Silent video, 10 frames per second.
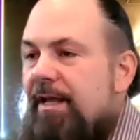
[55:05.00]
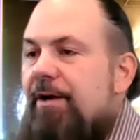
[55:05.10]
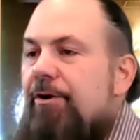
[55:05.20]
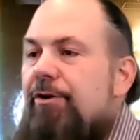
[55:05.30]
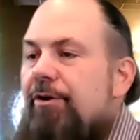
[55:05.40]

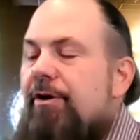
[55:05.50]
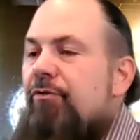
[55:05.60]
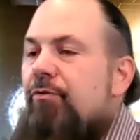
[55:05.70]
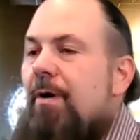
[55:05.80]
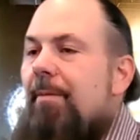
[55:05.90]
gear, you can
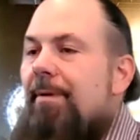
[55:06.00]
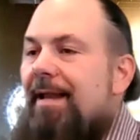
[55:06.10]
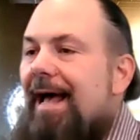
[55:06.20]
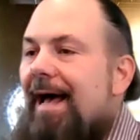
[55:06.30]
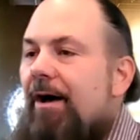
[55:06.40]
swap
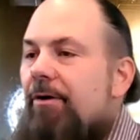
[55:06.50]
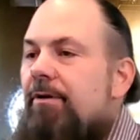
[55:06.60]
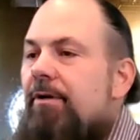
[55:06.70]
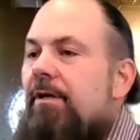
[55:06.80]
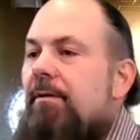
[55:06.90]
it out.
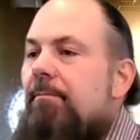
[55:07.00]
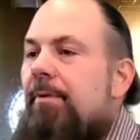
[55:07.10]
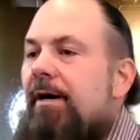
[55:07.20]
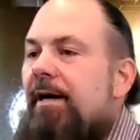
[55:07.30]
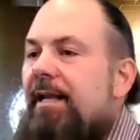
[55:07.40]

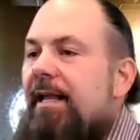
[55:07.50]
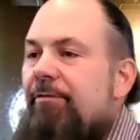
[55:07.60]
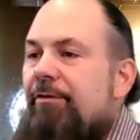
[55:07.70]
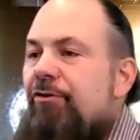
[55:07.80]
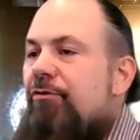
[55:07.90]
But
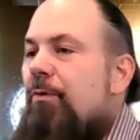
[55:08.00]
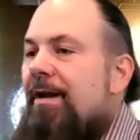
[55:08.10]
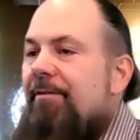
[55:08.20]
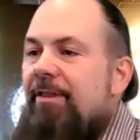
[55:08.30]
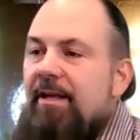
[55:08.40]
if you just
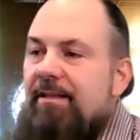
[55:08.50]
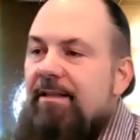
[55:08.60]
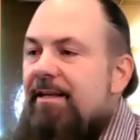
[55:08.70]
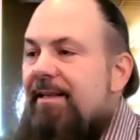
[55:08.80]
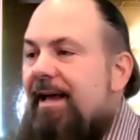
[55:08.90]
want everything
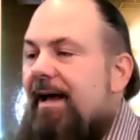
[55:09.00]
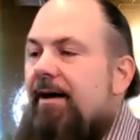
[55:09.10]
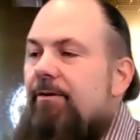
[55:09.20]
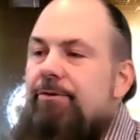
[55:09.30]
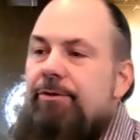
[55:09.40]
cleaned
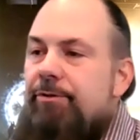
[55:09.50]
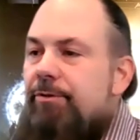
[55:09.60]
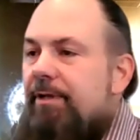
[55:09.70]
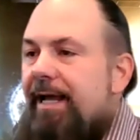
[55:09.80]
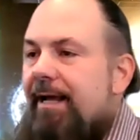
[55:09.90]
out,
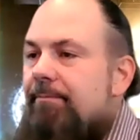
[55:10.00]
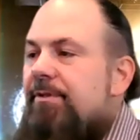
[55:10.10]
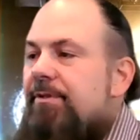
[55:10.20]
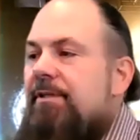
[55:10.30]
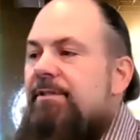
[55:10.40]
new
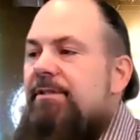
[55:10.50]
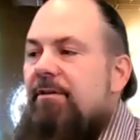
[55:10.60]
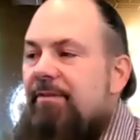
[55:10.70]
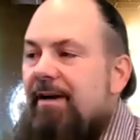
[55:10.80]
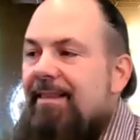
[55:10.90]
lamped,
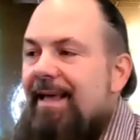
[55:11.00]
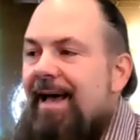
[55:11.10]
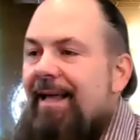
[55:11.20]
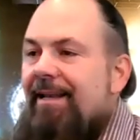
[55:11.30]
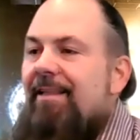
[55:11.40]
stuff like
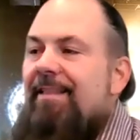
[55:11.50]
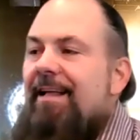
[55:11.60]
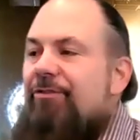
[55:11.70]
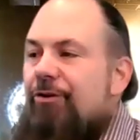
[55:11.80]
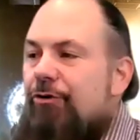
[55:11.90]
that,
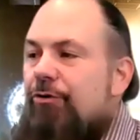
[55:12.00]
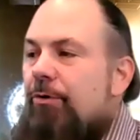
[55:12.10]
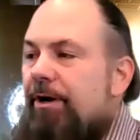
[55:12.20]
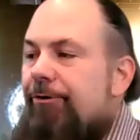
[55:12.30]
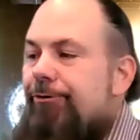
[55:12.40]
that's the
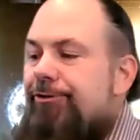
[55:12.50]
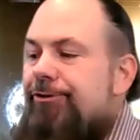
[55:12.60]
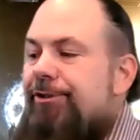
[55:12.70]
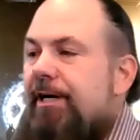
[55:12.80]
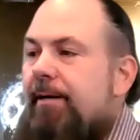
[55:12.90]
touring crew's
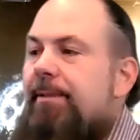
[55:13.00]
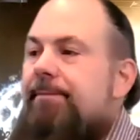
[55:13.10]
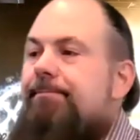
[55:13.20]
job.